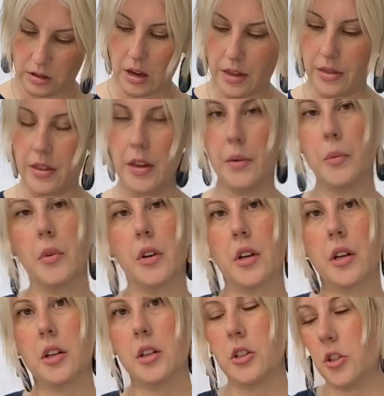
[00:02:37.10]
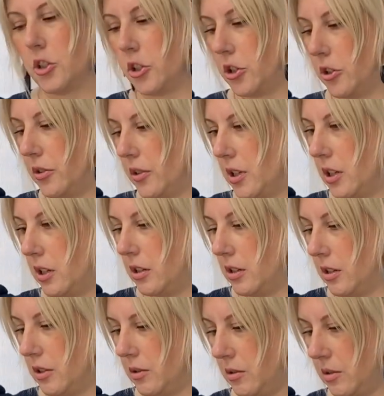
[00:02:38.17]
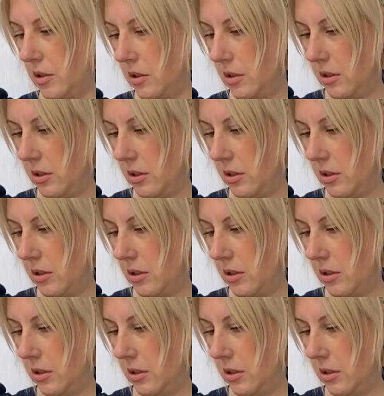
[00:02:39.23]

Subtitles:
And then we're gonna show you